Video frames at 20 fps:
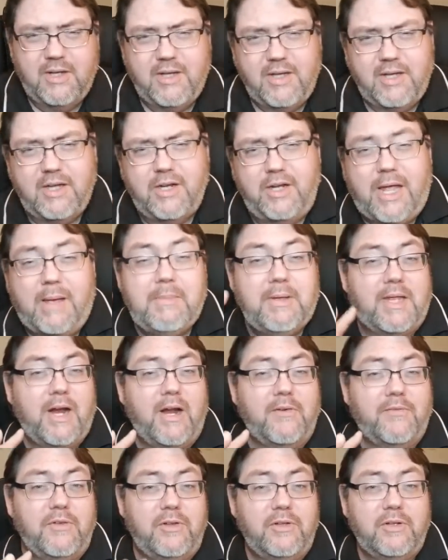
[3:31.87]
You got to be
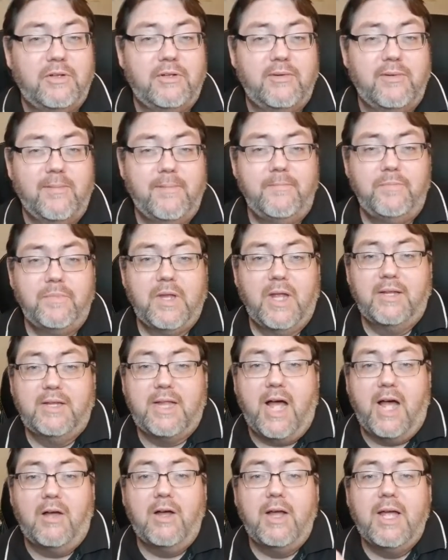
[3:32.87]
careful.
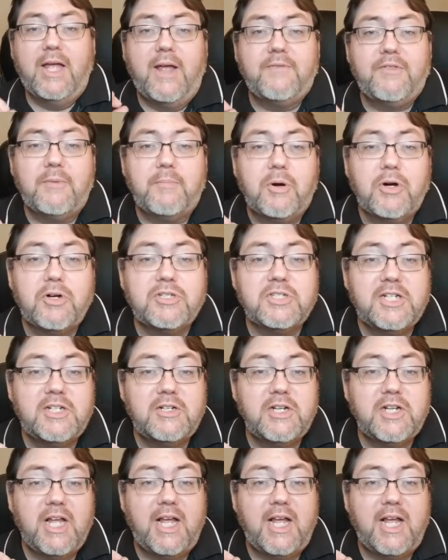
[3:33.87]
Now, if the person